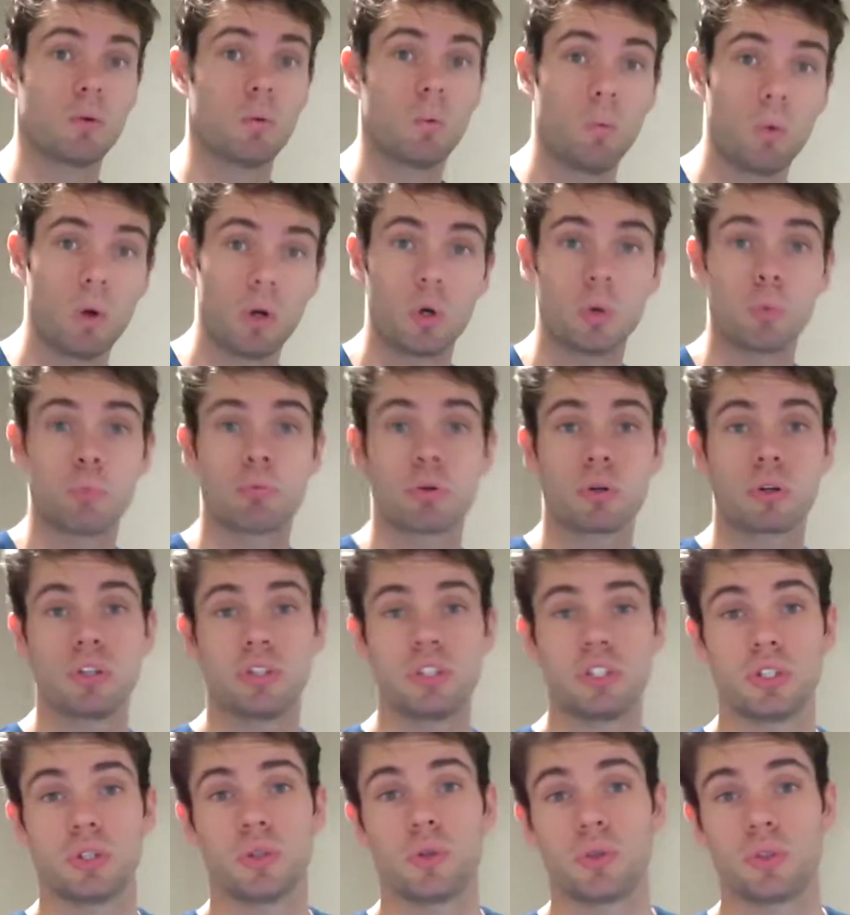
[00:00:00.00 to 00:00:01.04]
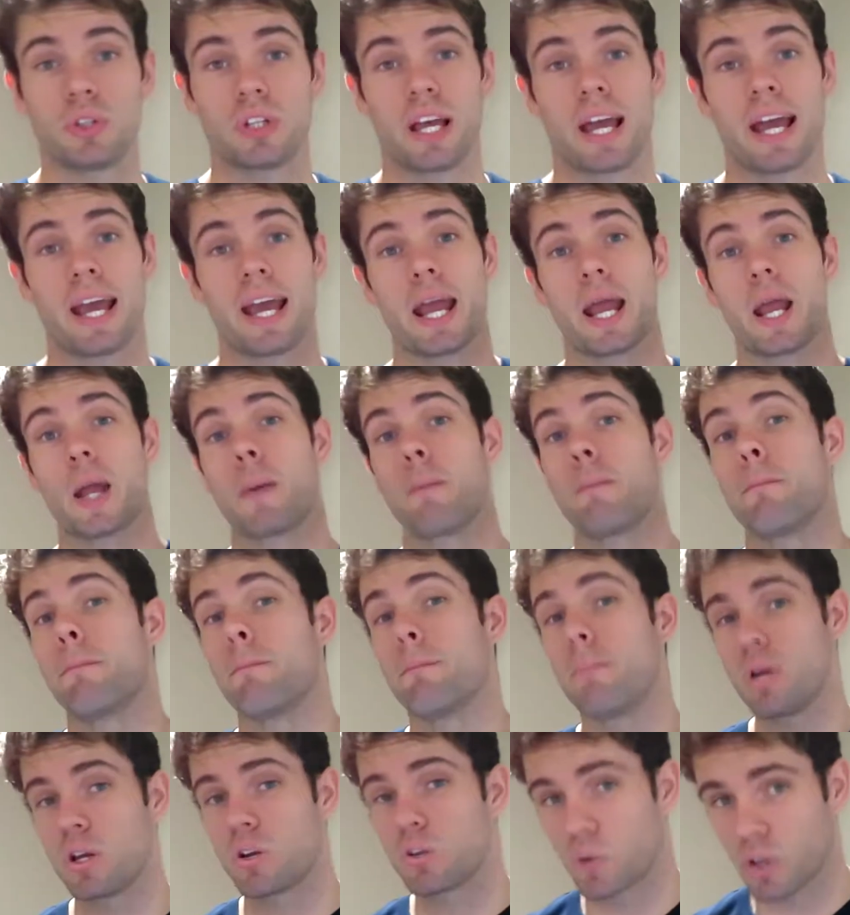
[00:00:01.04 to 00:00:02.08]
will produce a
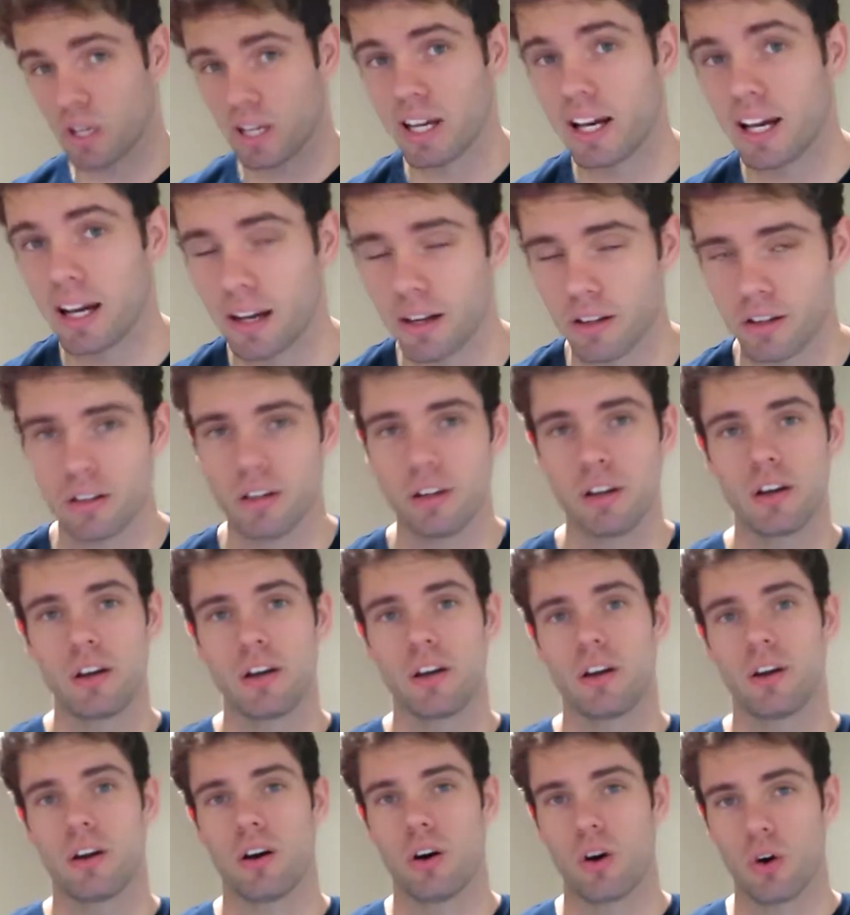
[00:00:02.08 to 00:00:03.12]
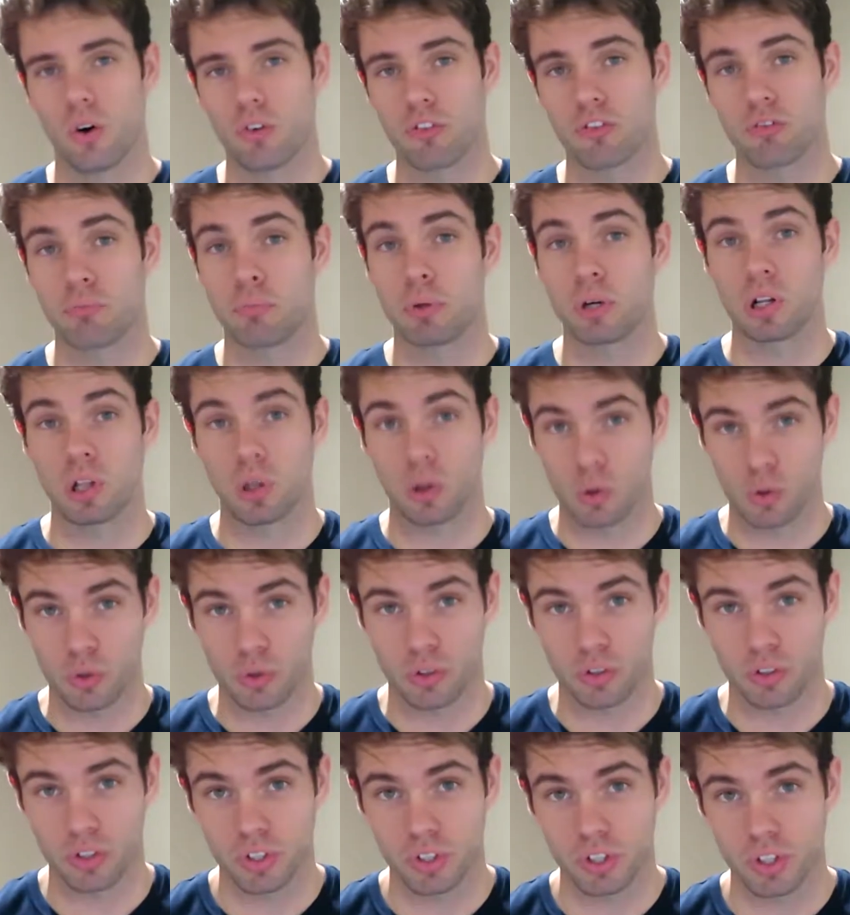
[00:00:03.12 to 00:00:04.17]
myriad of
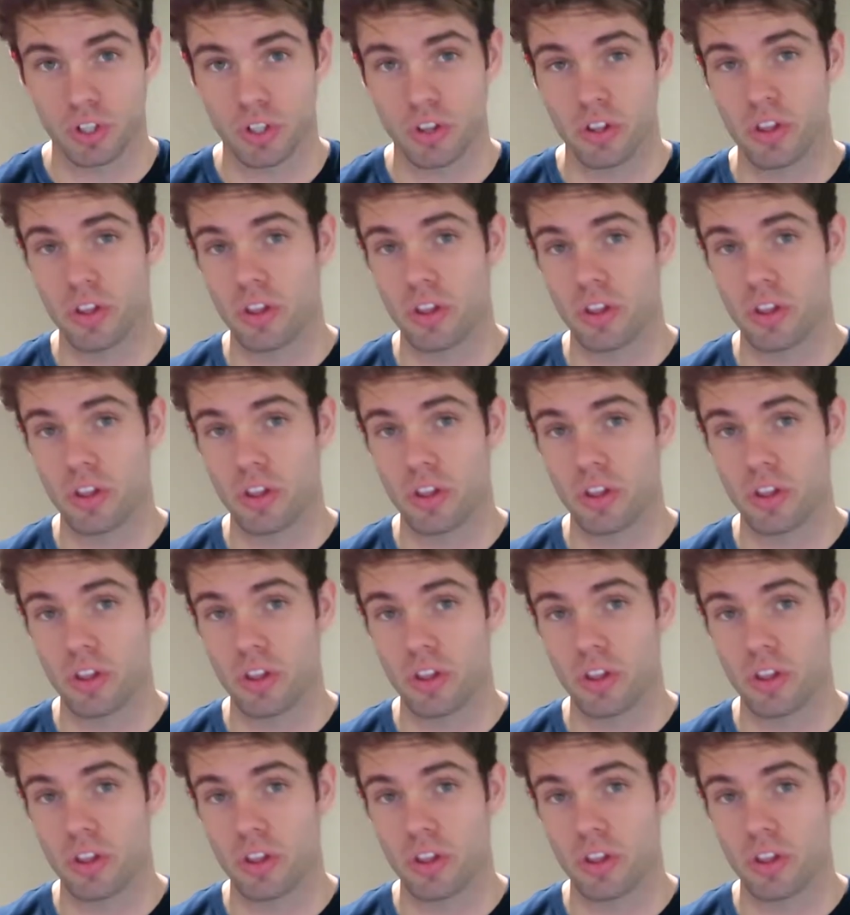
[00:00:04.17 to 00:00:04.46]
pollutants.